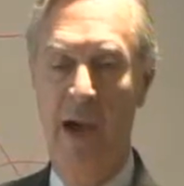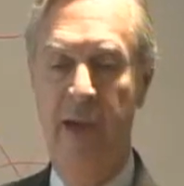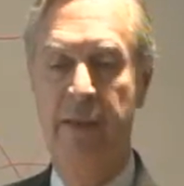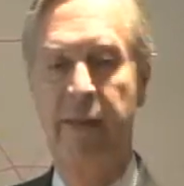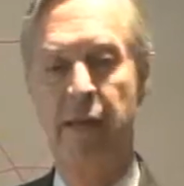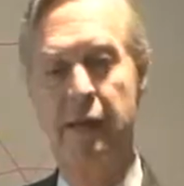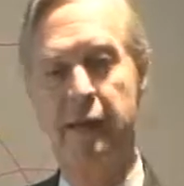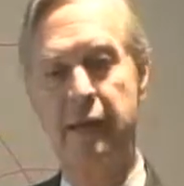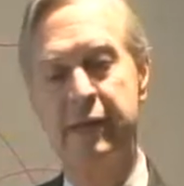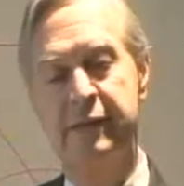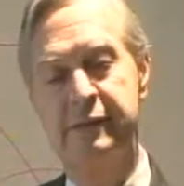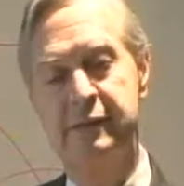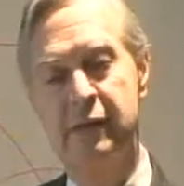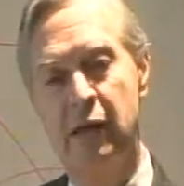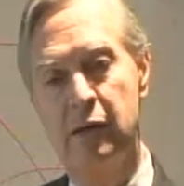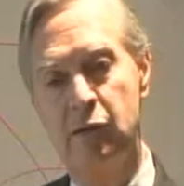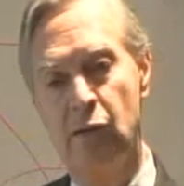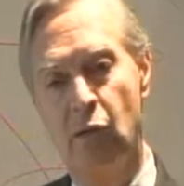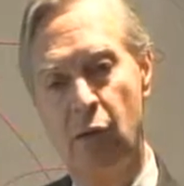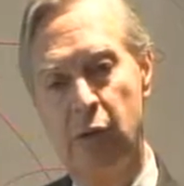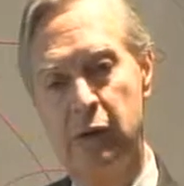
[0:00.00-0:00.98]
And then they
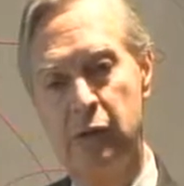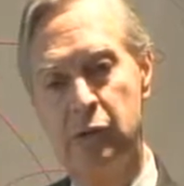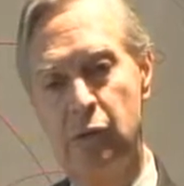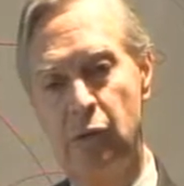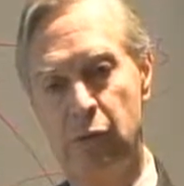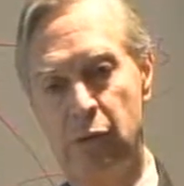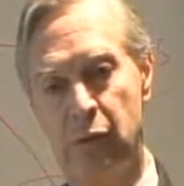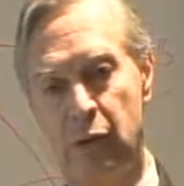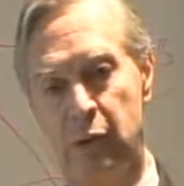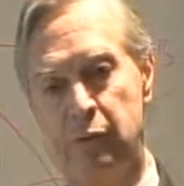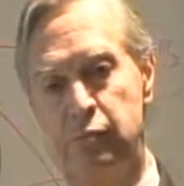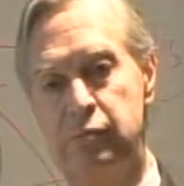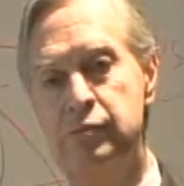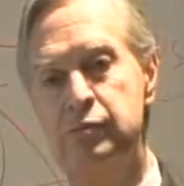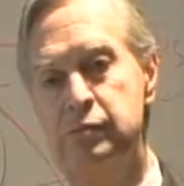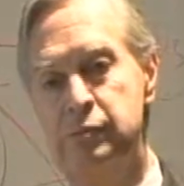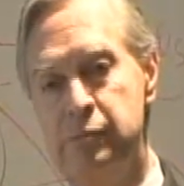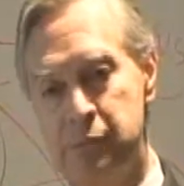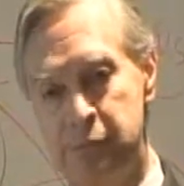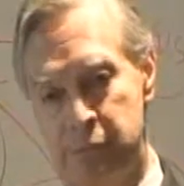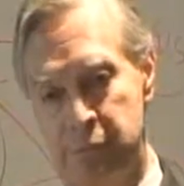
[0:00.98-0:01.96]
start talking to their
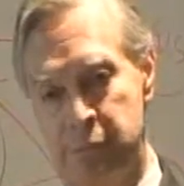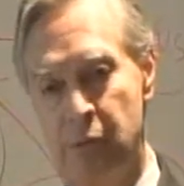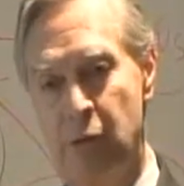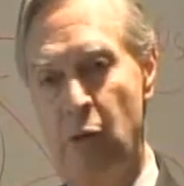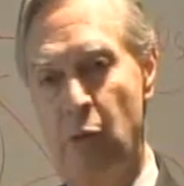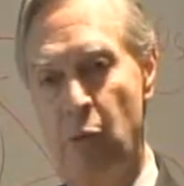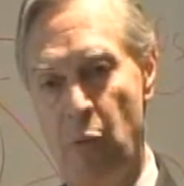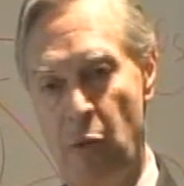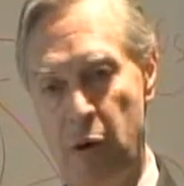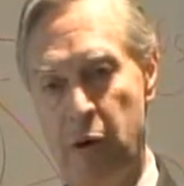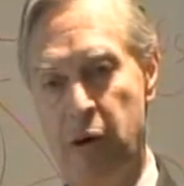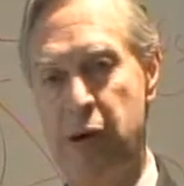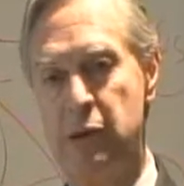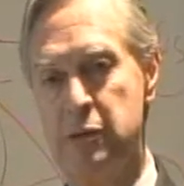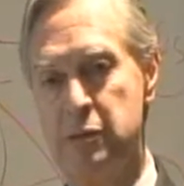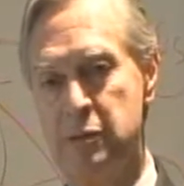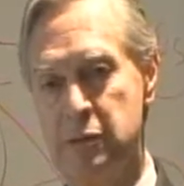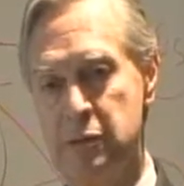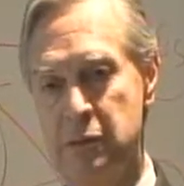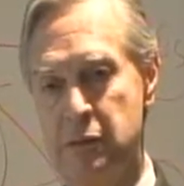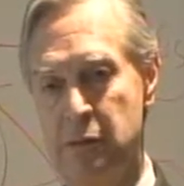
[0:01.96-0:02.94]

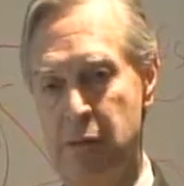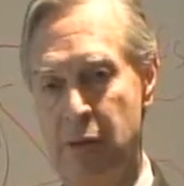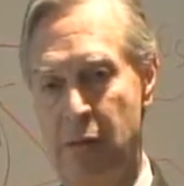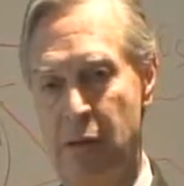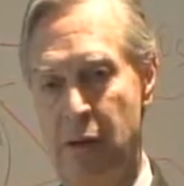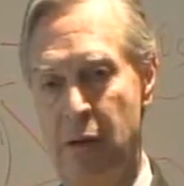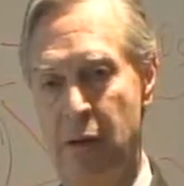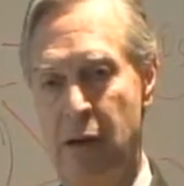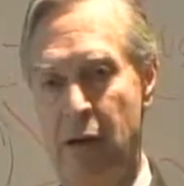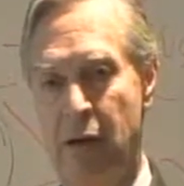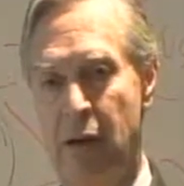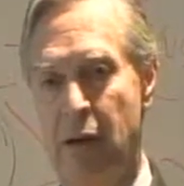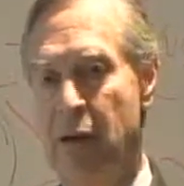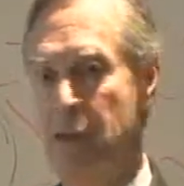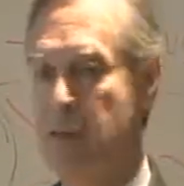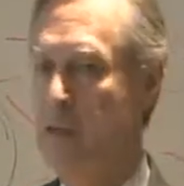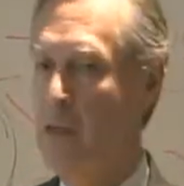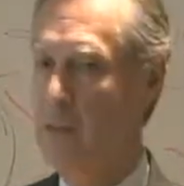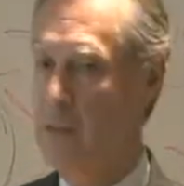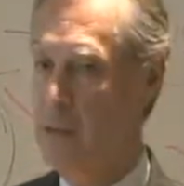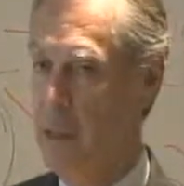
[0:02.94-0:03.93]
workers,
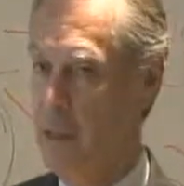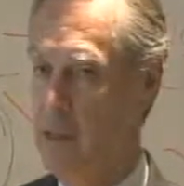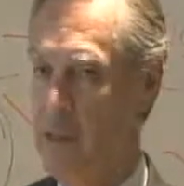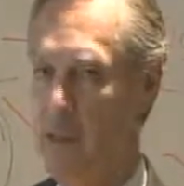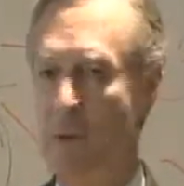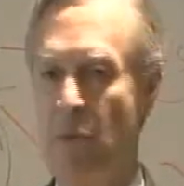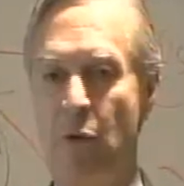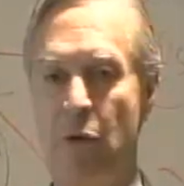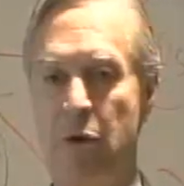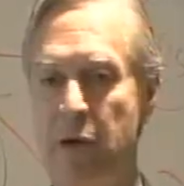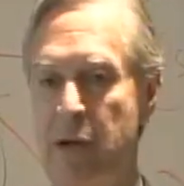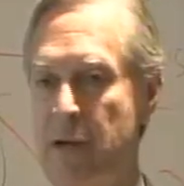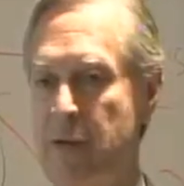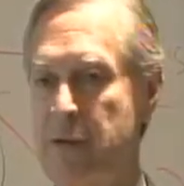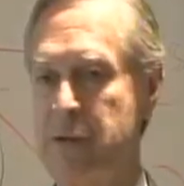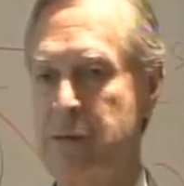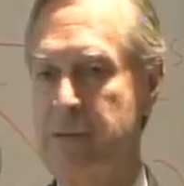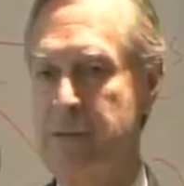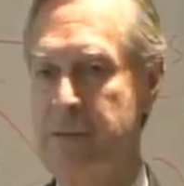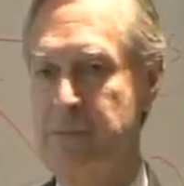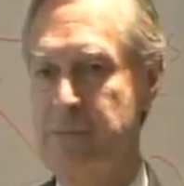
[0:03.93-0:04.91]
and they tell their
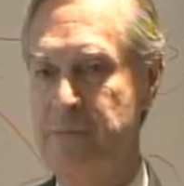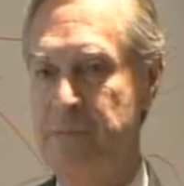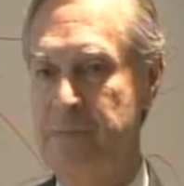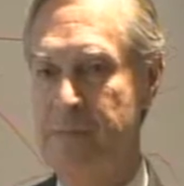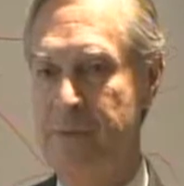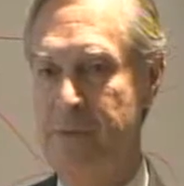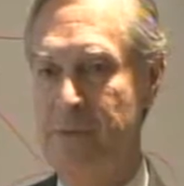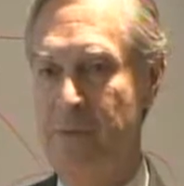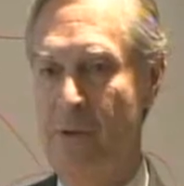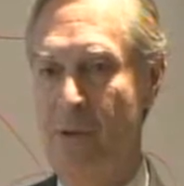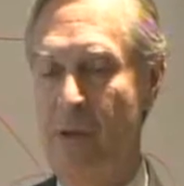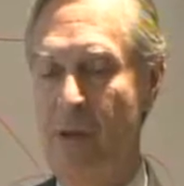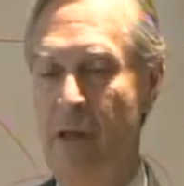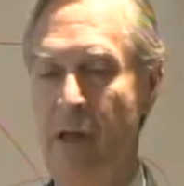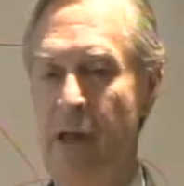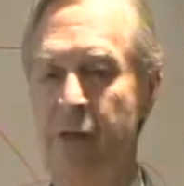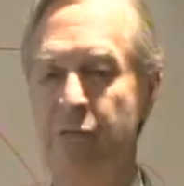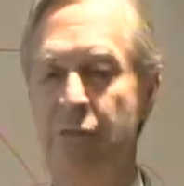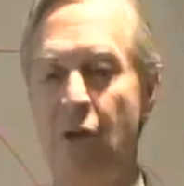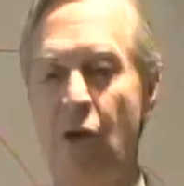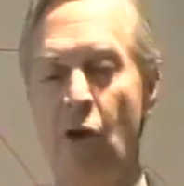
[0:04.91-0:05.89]
workers,
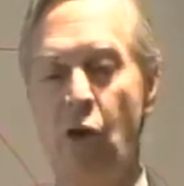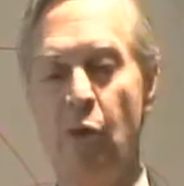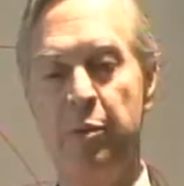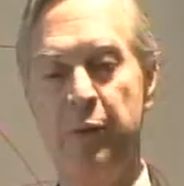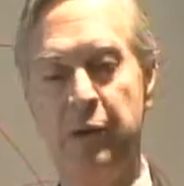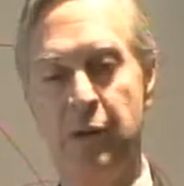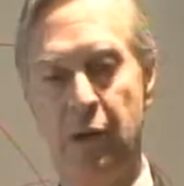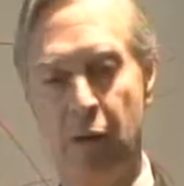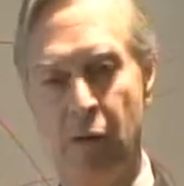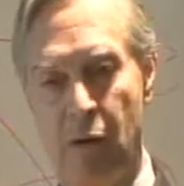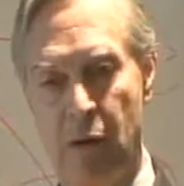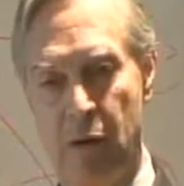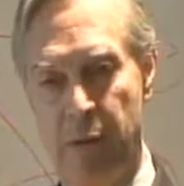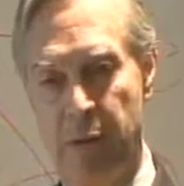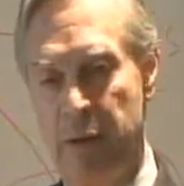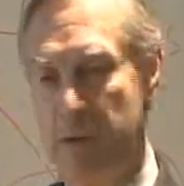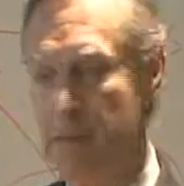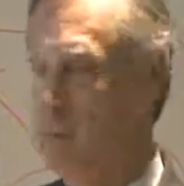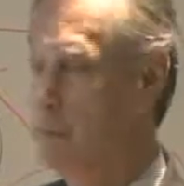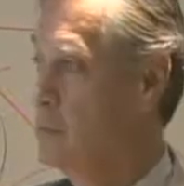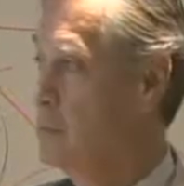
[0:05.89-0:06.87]
if they open the
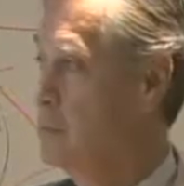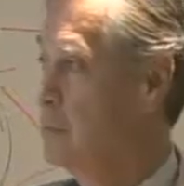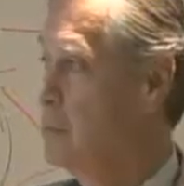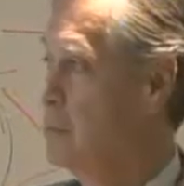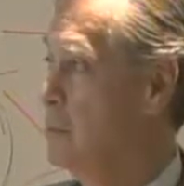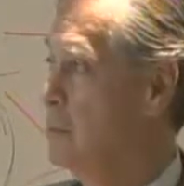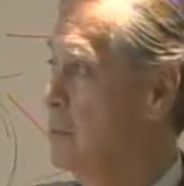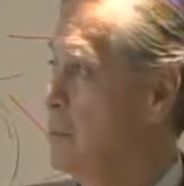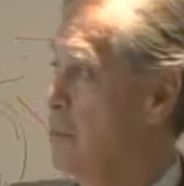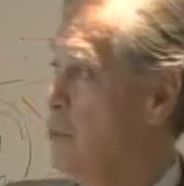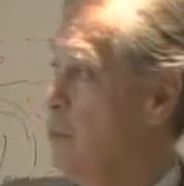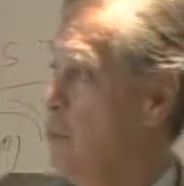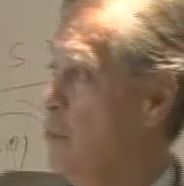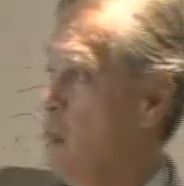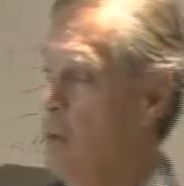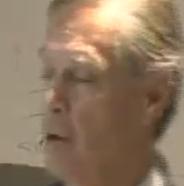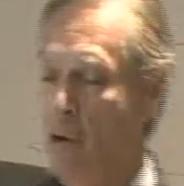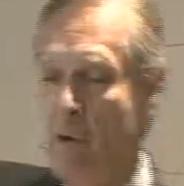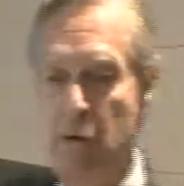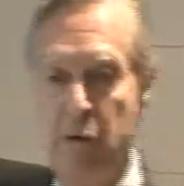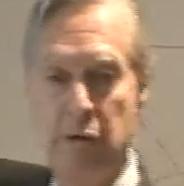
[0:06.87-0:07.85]
economy,
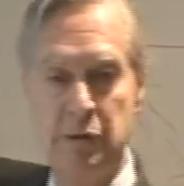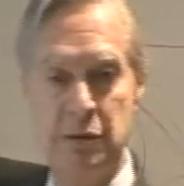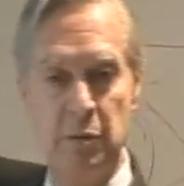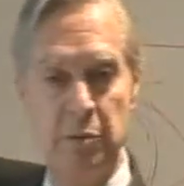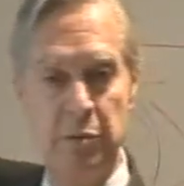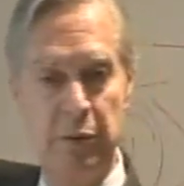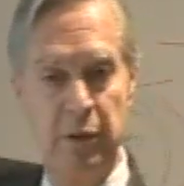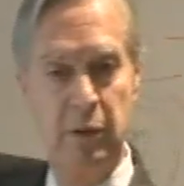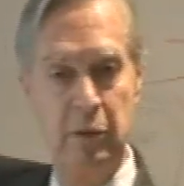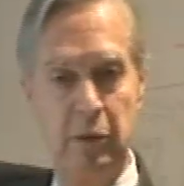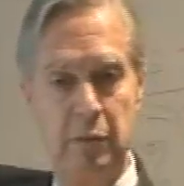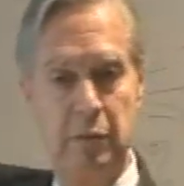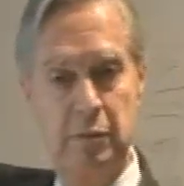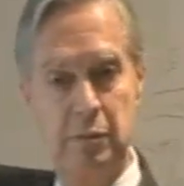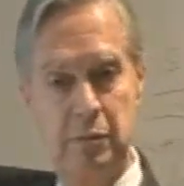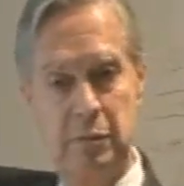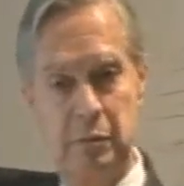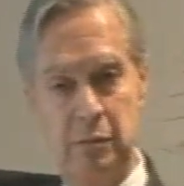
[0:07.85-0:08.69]
we are going to disappear.